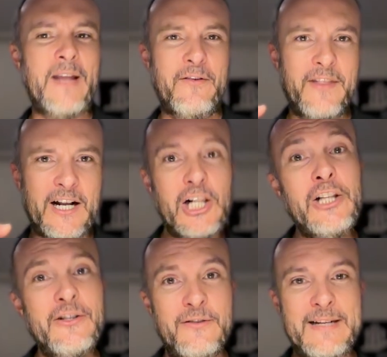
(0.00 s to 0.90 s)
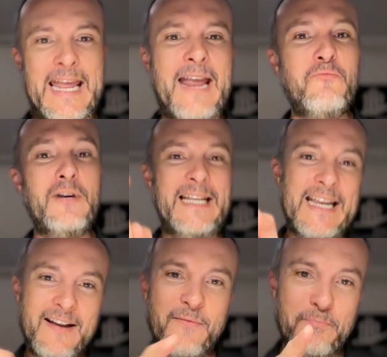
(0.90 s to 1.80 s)
Now the clue came when
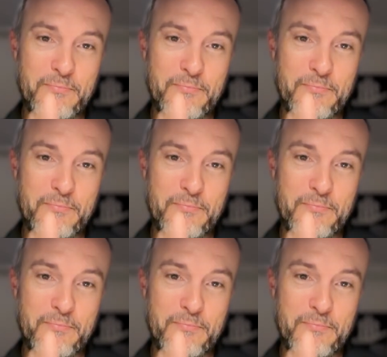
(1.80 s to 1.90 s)
he